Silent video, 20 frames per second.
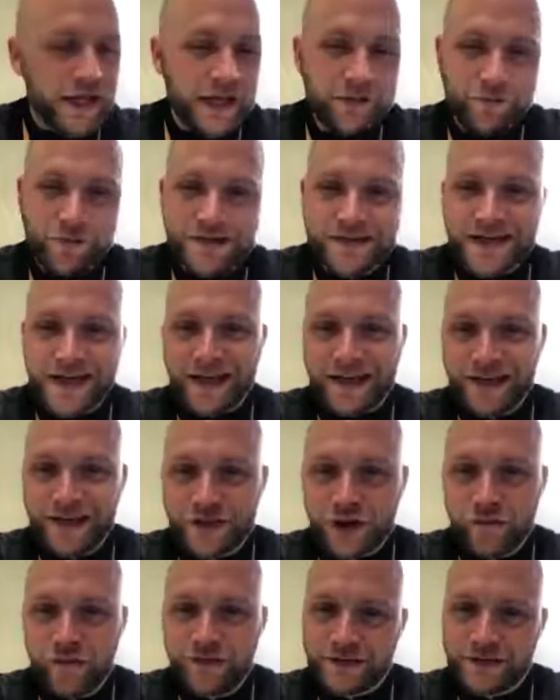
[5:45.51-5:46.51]
If
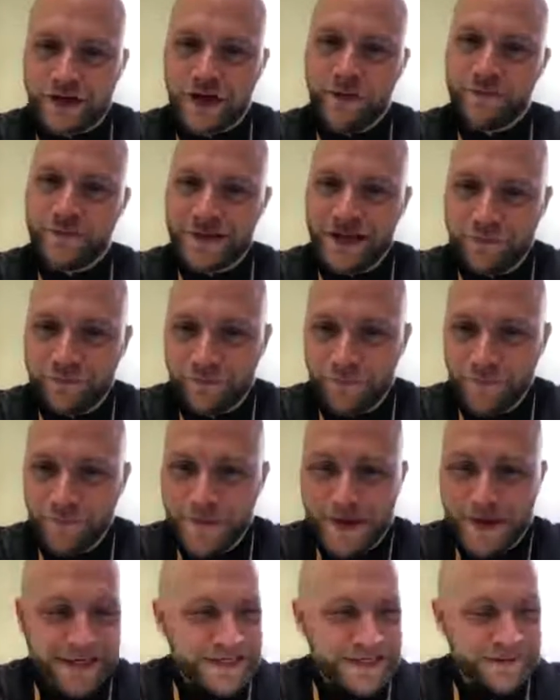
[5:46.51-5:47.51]
ridiculous offers comes in for
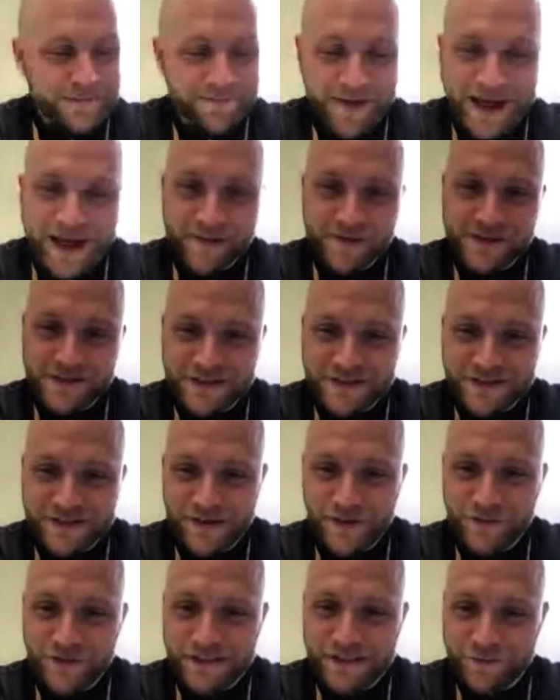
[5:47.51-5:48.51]
millions of pounds, it's a
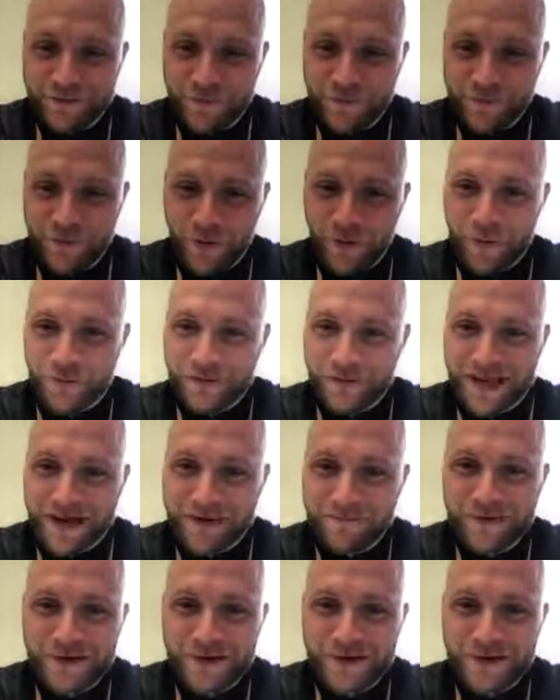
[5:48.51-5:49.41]
totally different ball game.